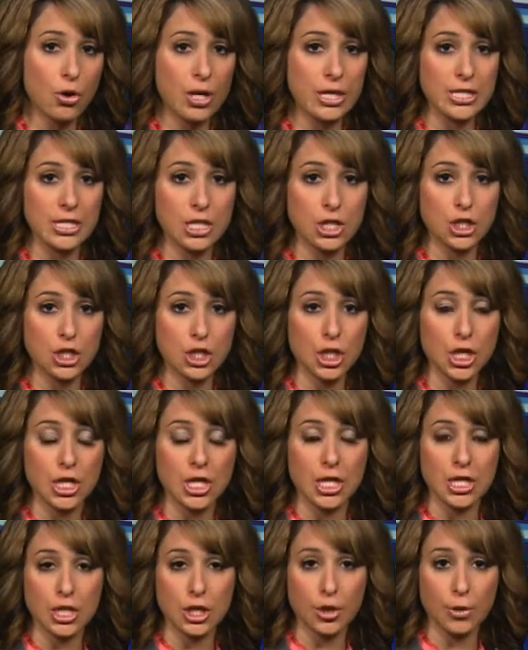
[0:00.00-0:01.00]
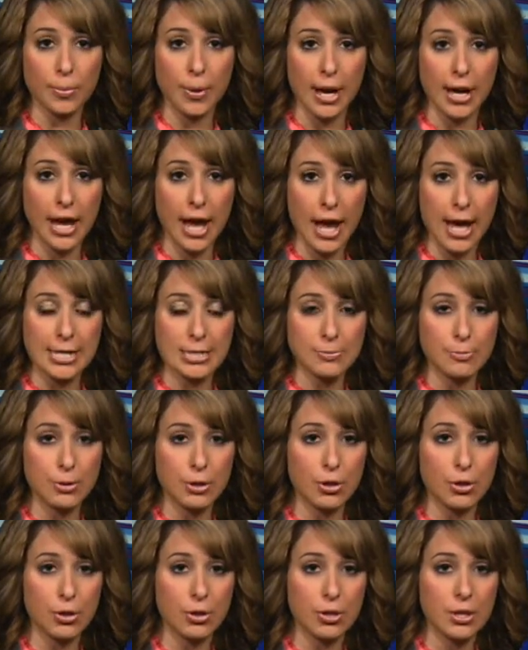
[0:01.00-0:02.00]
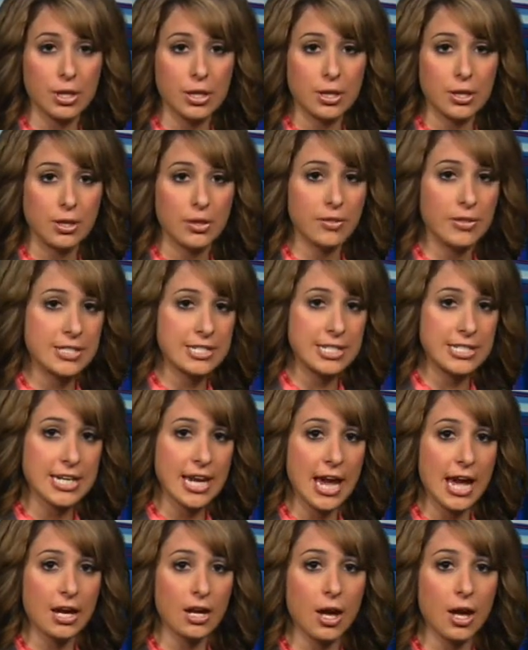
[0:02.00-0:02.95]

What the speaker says: condition in a nearby hospital. This attack